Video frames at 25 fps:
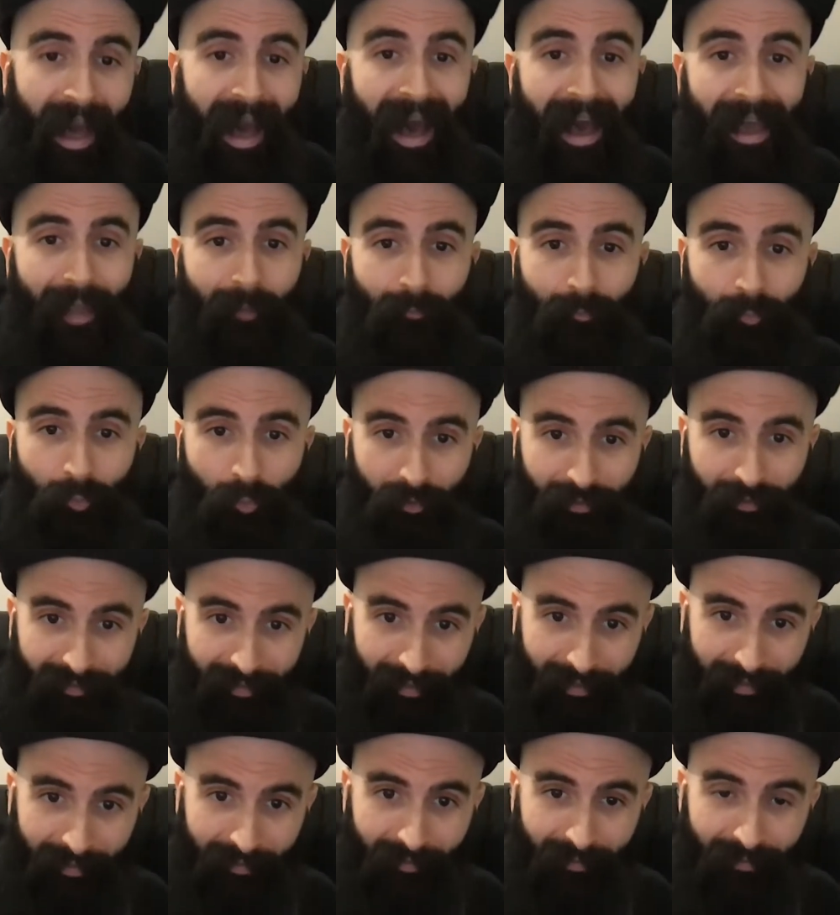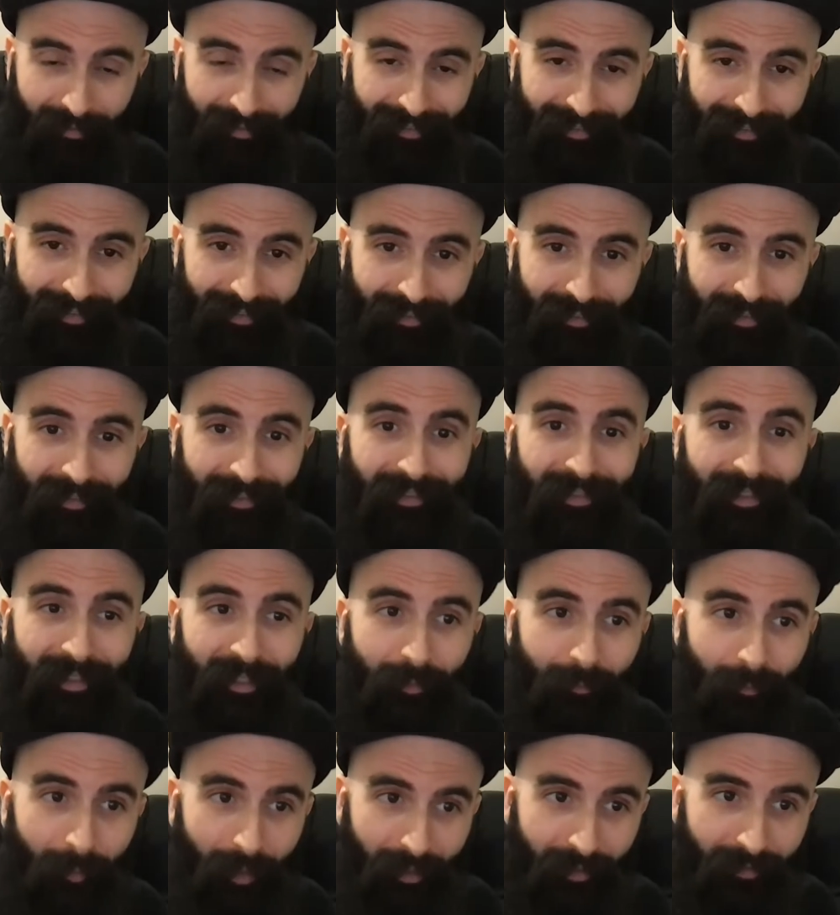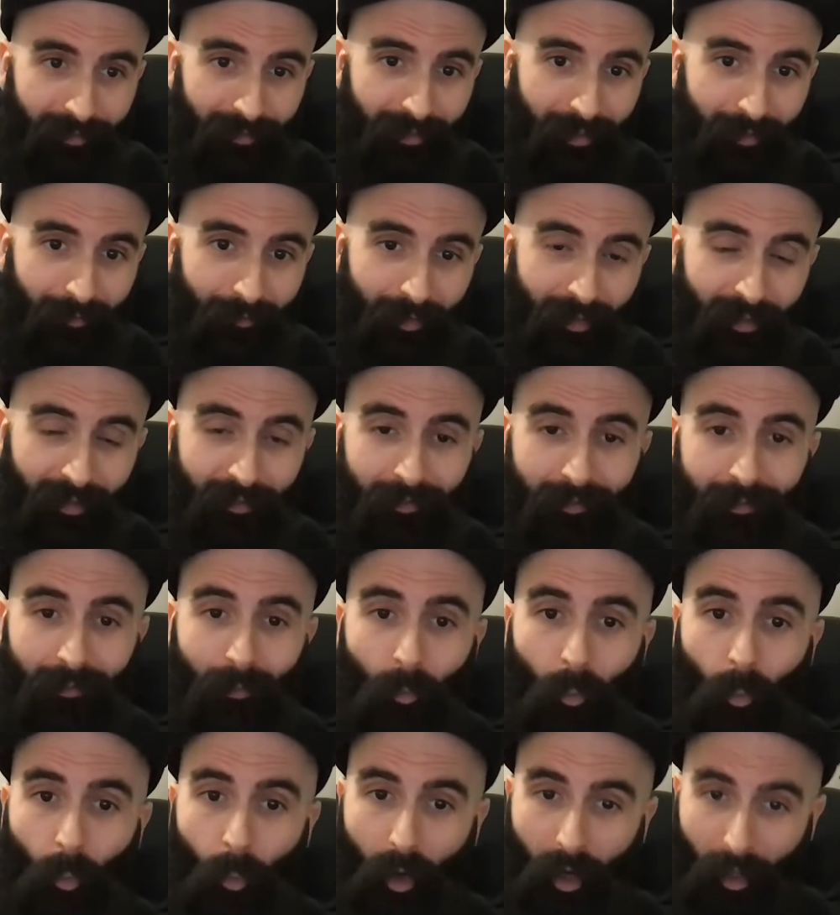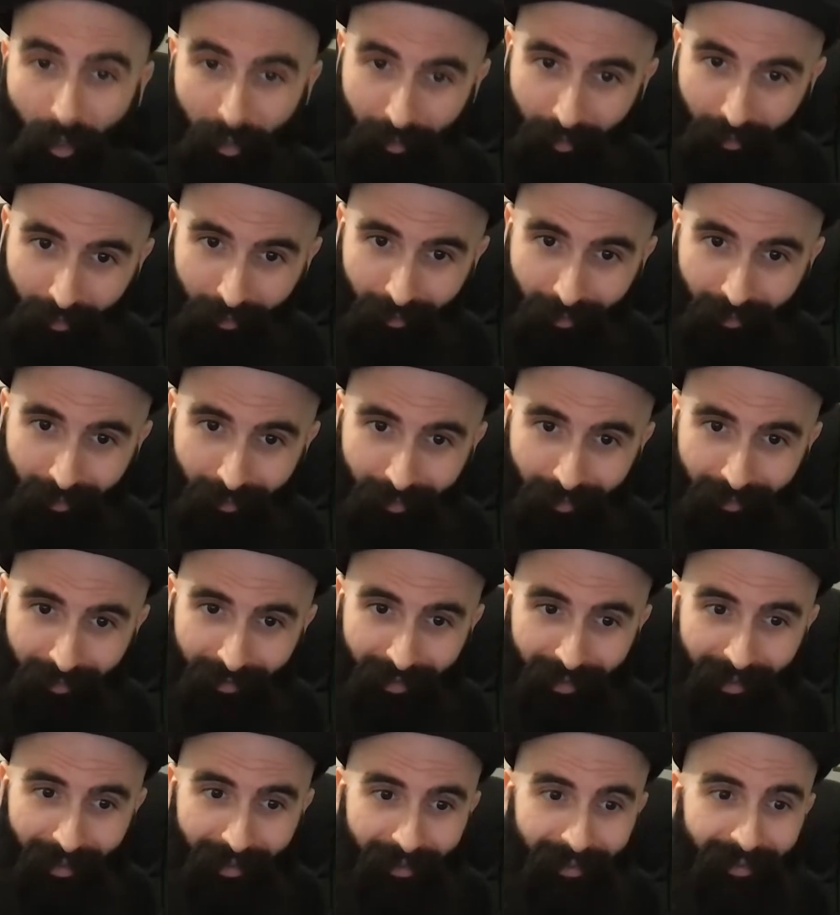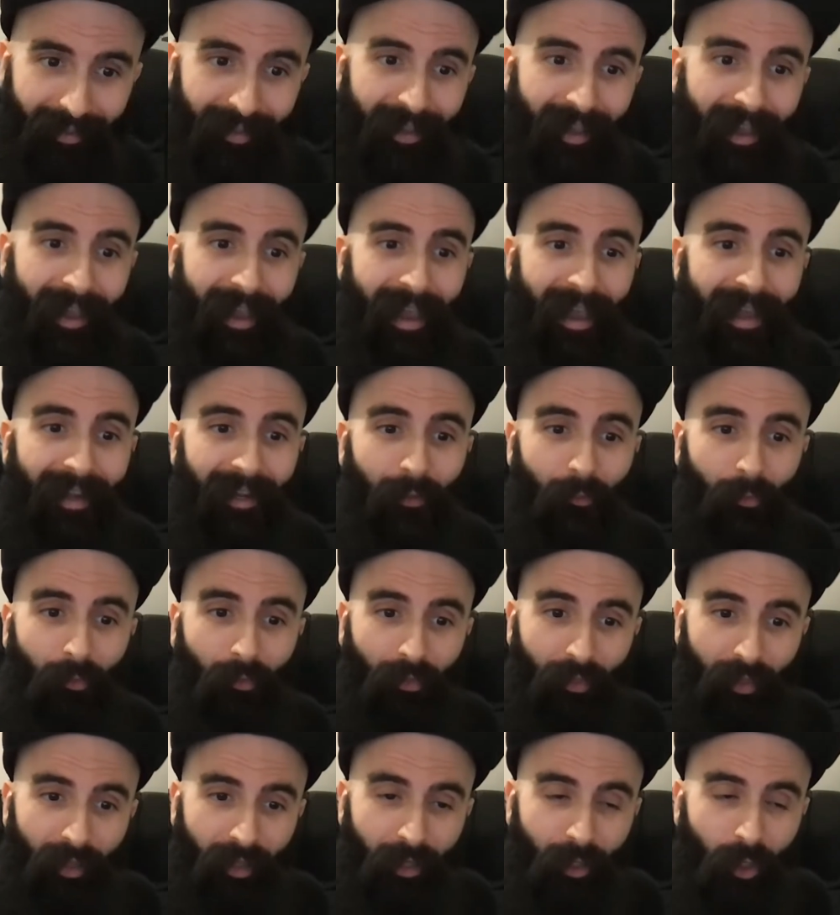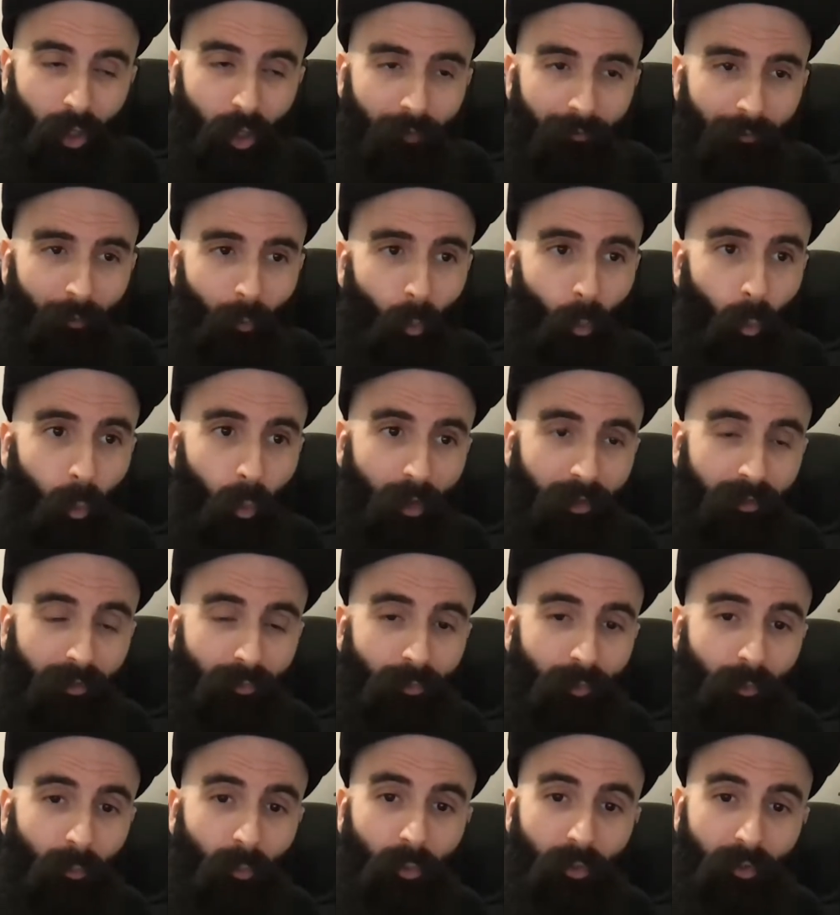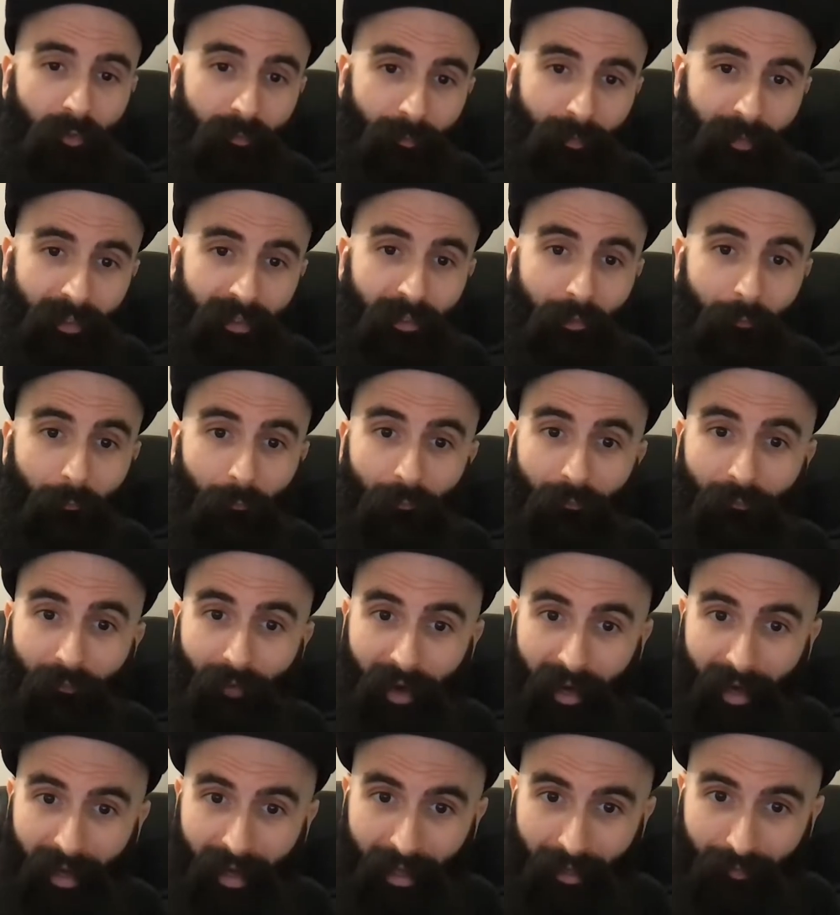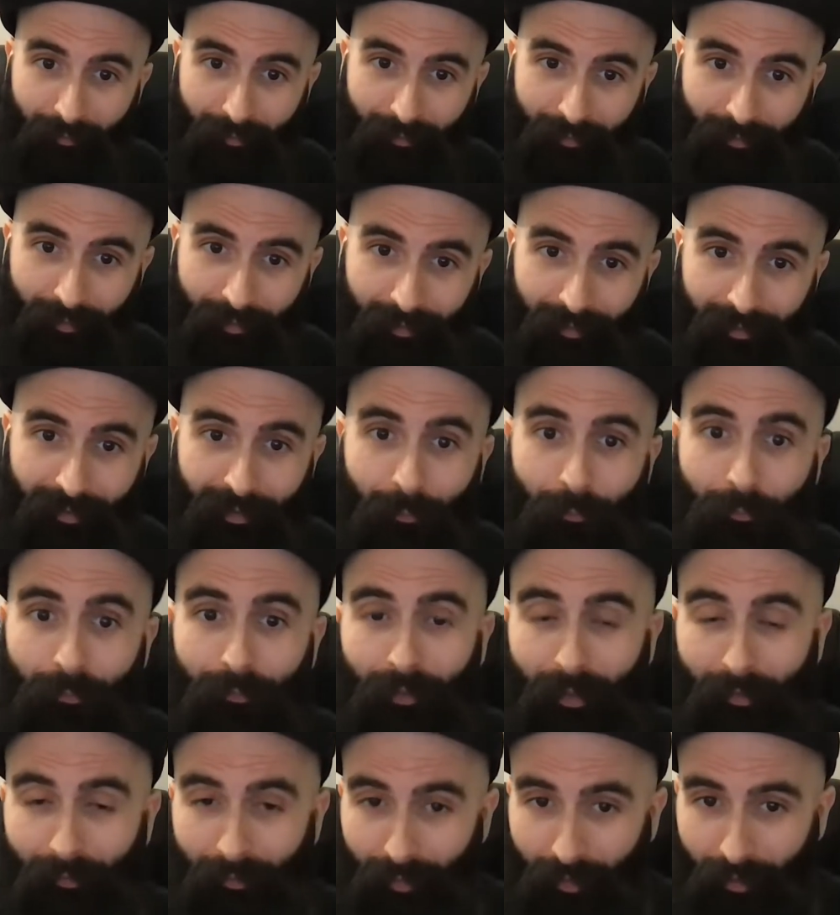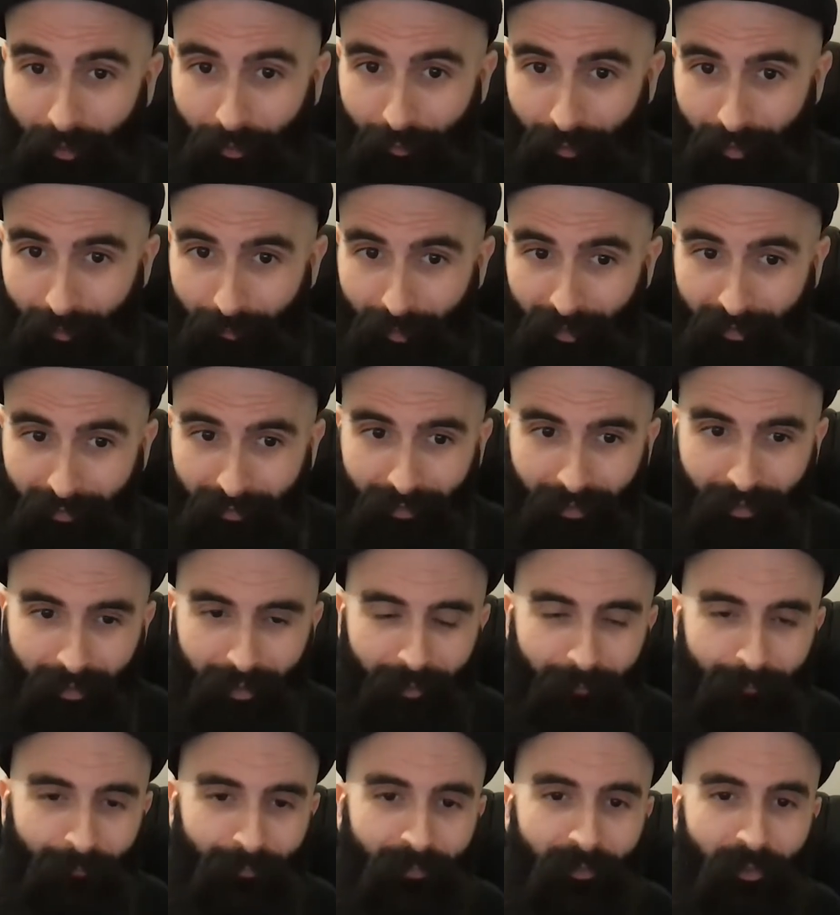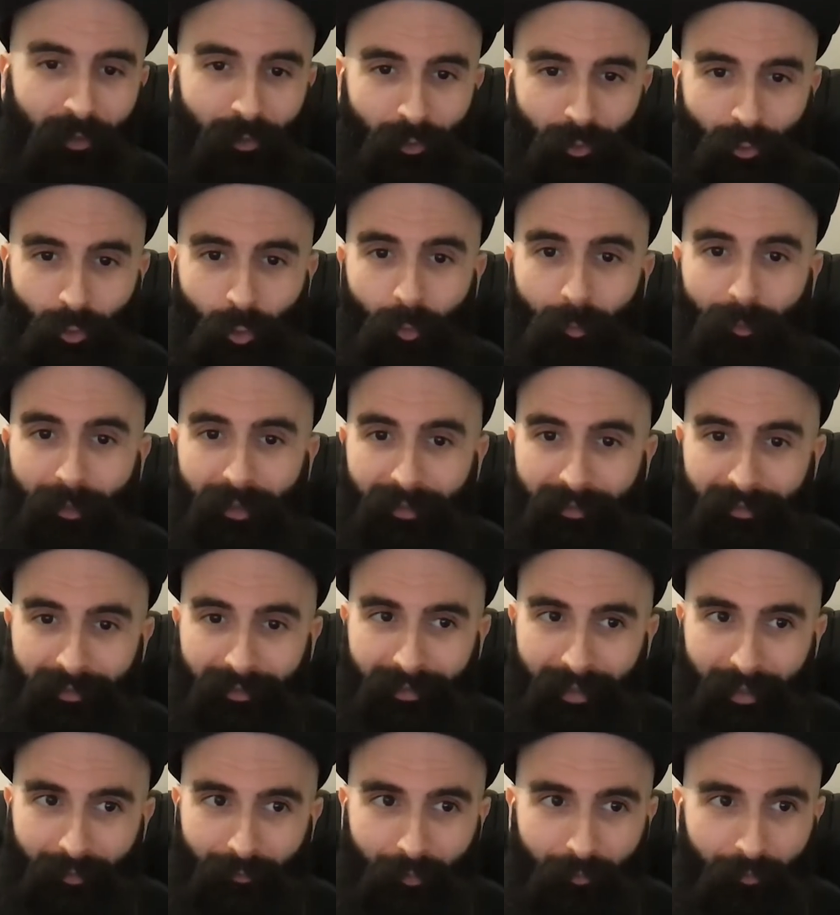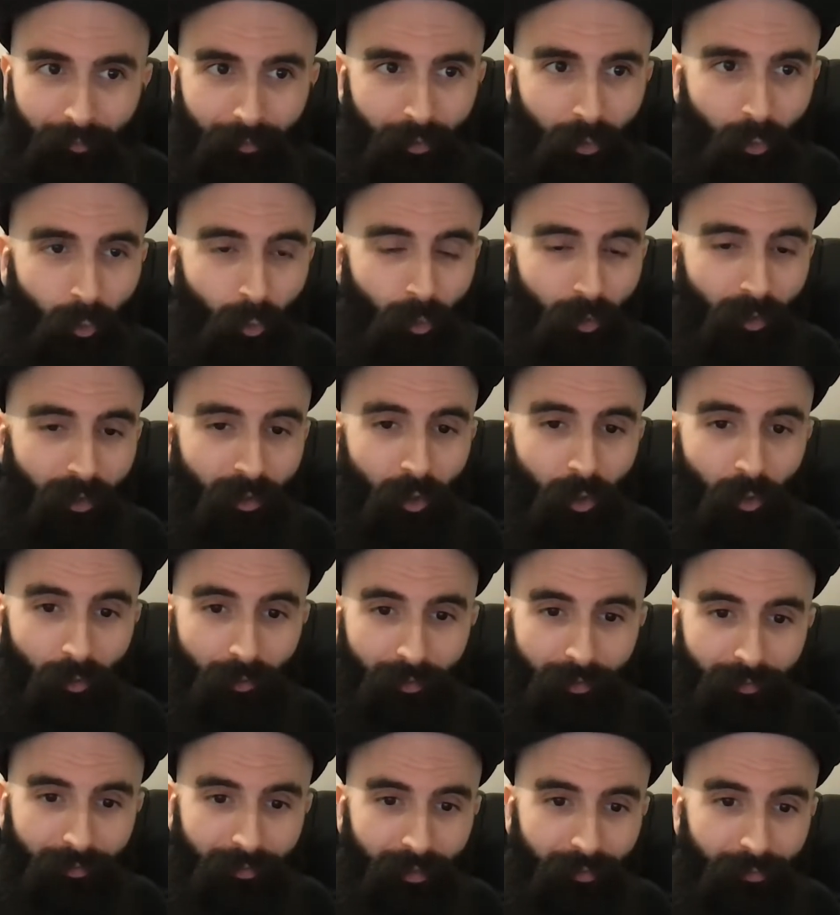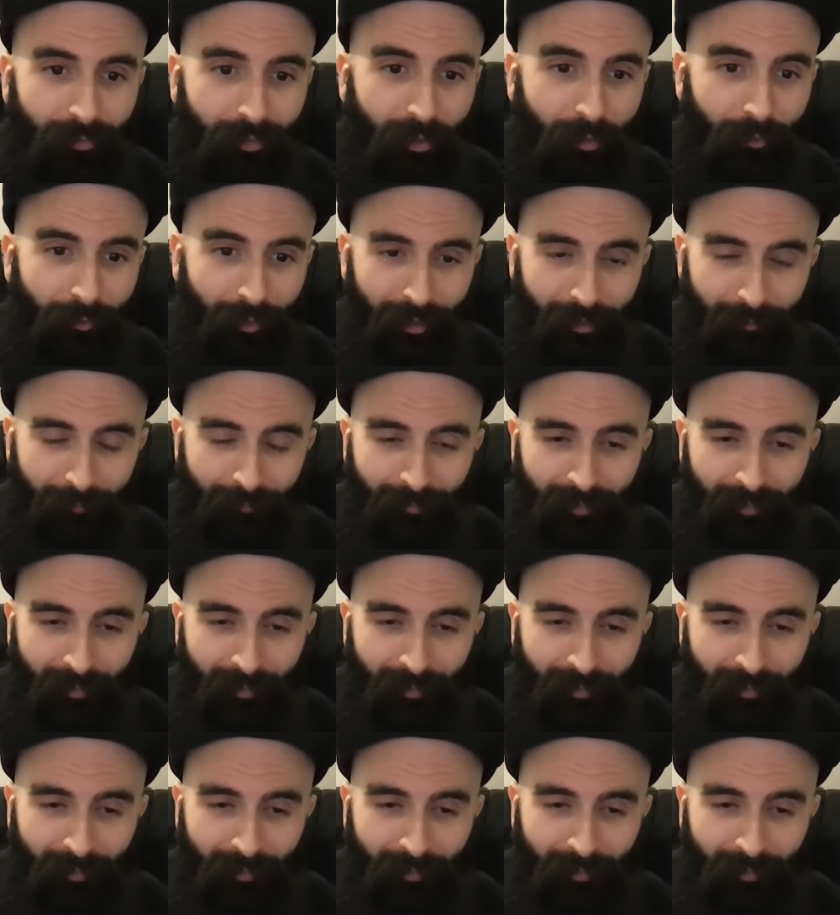I pretend that D minus 7 is the 1, okay? And I think of which one would be the 5, the 5th degree, basically, the dominant 7th chord on the 5th degree,